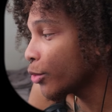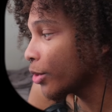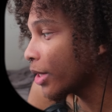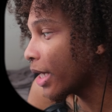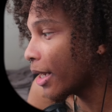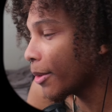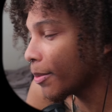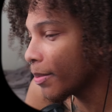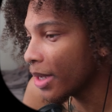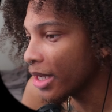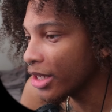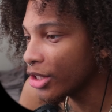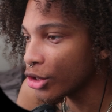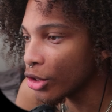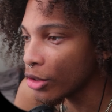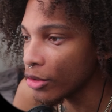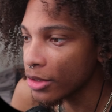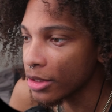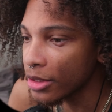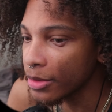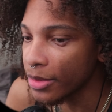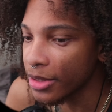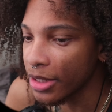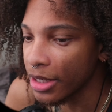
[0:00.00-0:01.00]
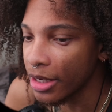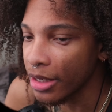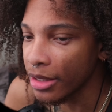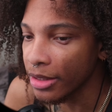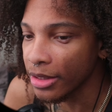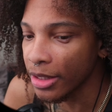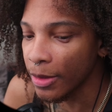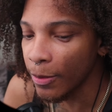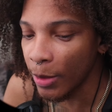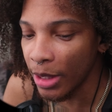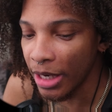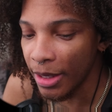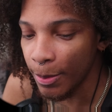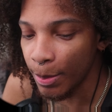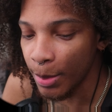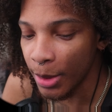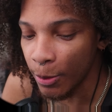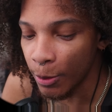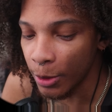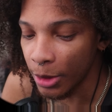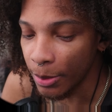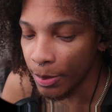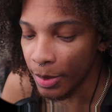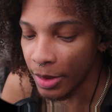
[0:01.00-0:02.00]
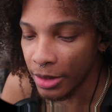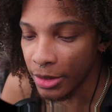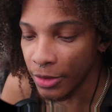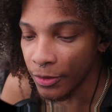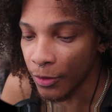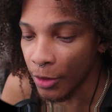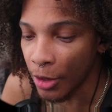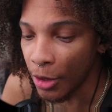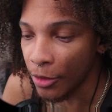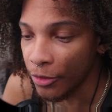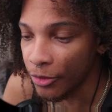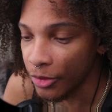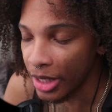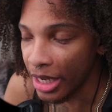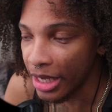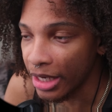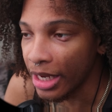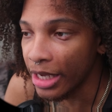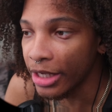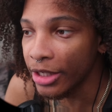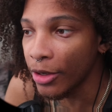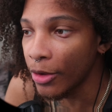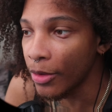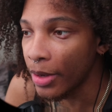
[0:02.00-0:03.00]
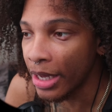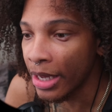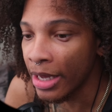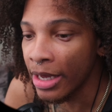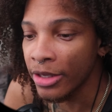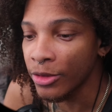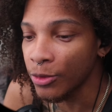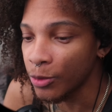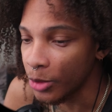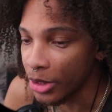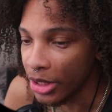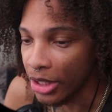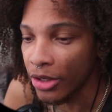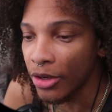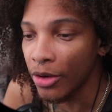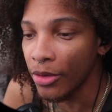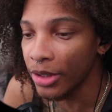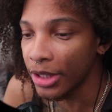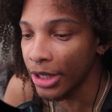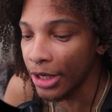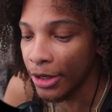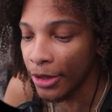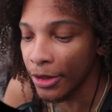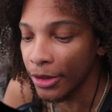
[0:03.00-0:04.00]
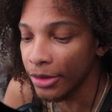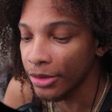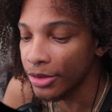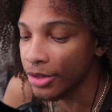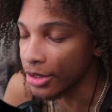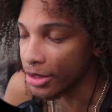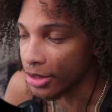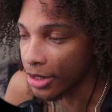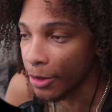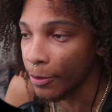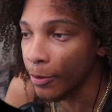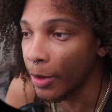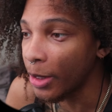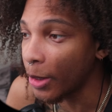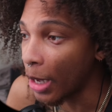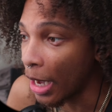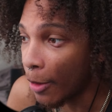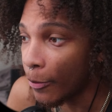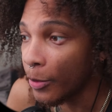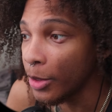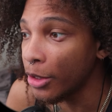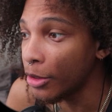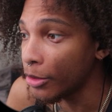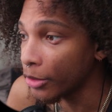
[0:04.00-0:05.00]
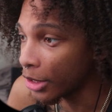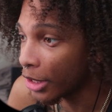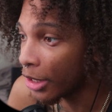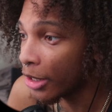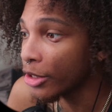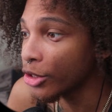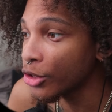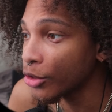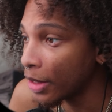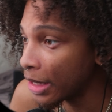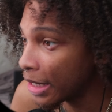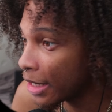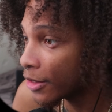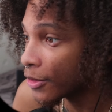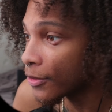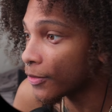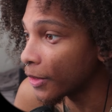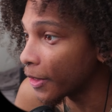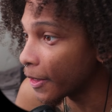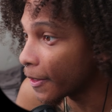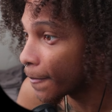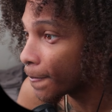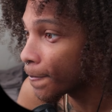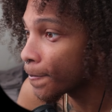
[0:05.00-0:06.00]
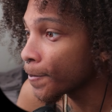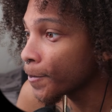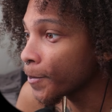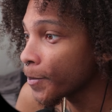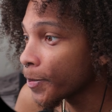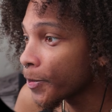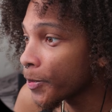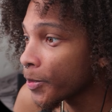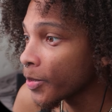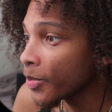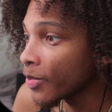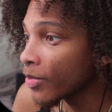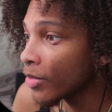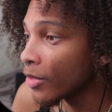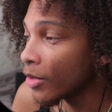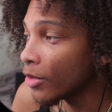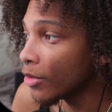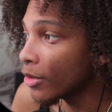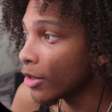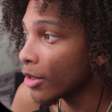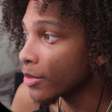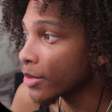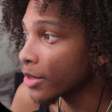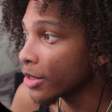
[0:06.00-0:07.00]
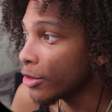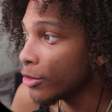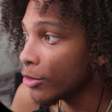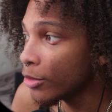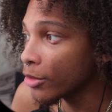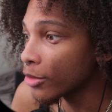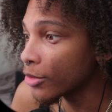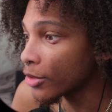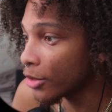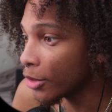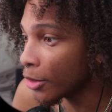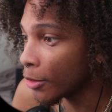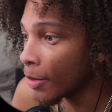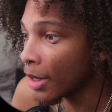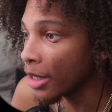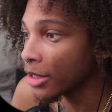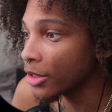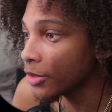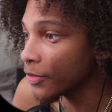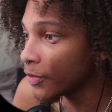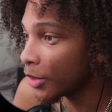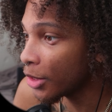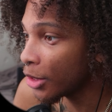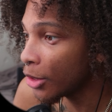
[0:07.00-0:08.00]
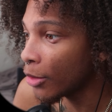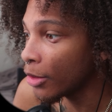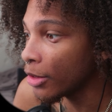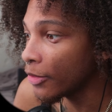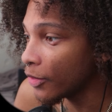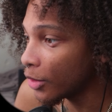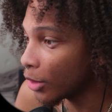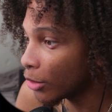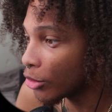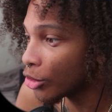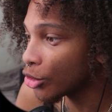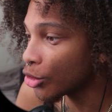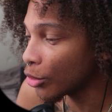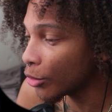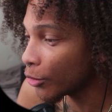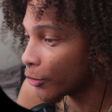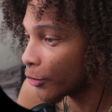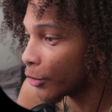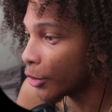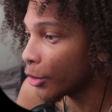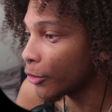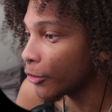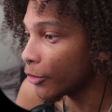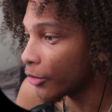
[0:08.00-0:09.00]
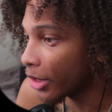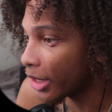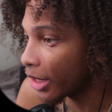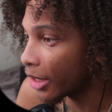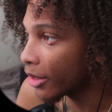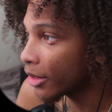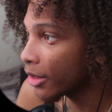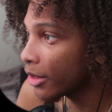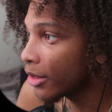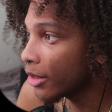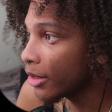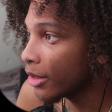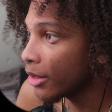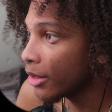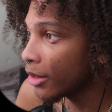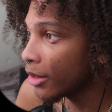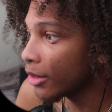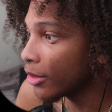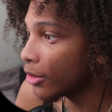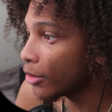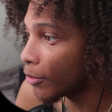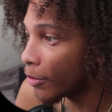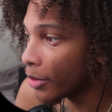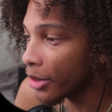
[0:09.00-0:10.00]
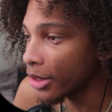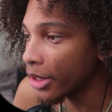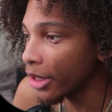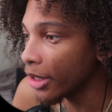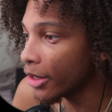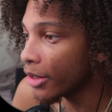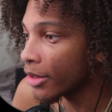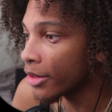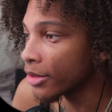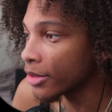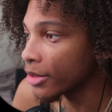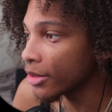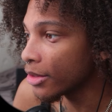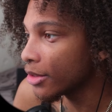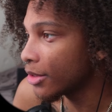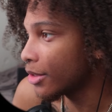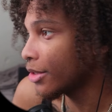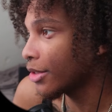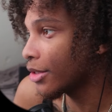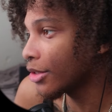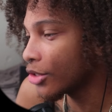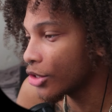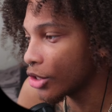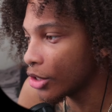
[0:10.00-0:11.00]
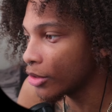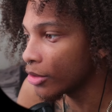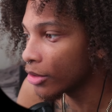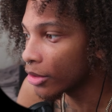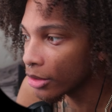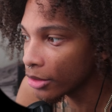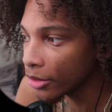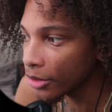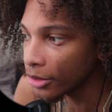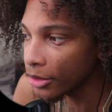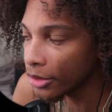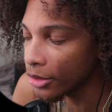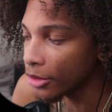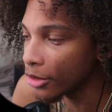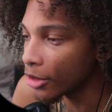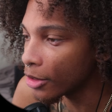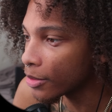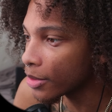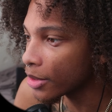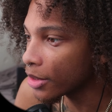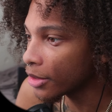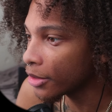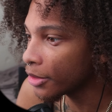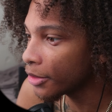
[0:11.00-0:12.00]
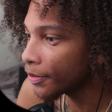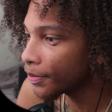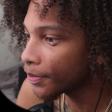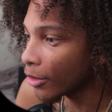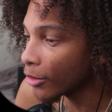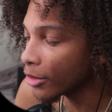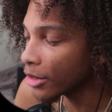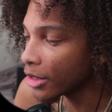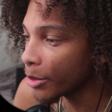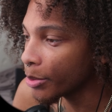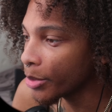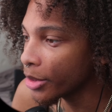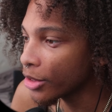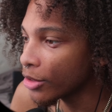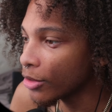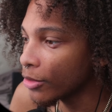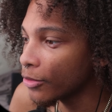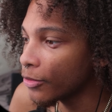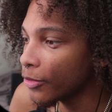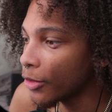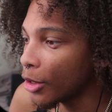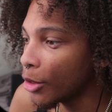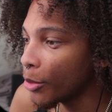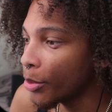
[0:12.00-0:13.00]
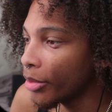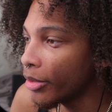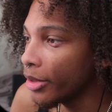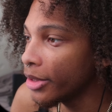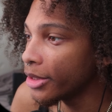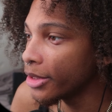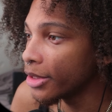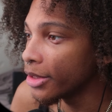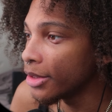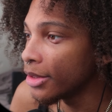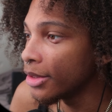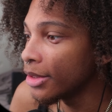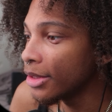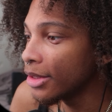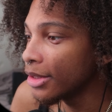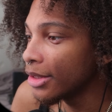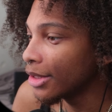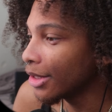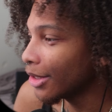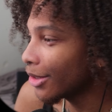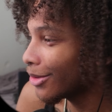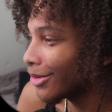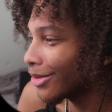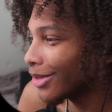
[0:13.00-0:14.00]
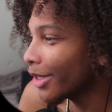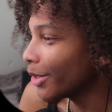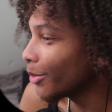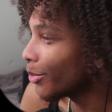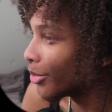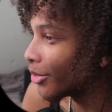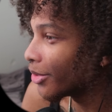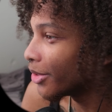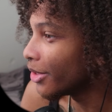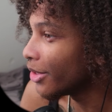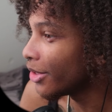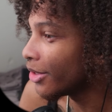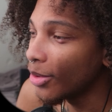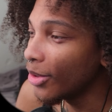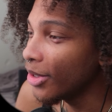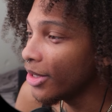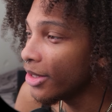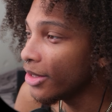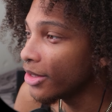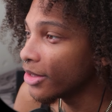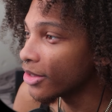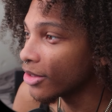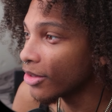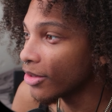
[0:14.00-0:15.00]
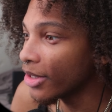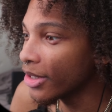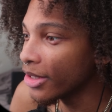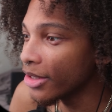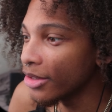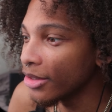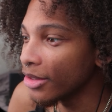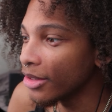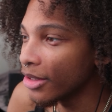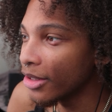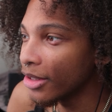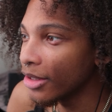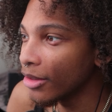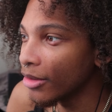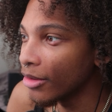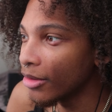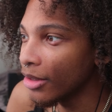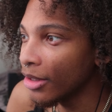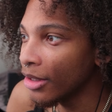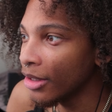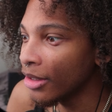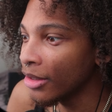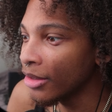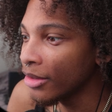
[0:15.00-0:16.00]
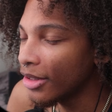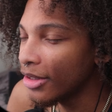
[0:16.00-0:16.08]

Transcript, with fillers: You gotta make jokes sometimes. And when they when the bitches fall flat like your ass, we ain't gonna care. Just like how we don't care that your ass flat. You know what I'm saying? you gonna still watch the video even though the joke fell flat. No one cares. It's just a joke. You know what I'm saying? As long as that bitch don't fall pointy. I don't like pointy. Pointy is crazy. I ain't gonna lie.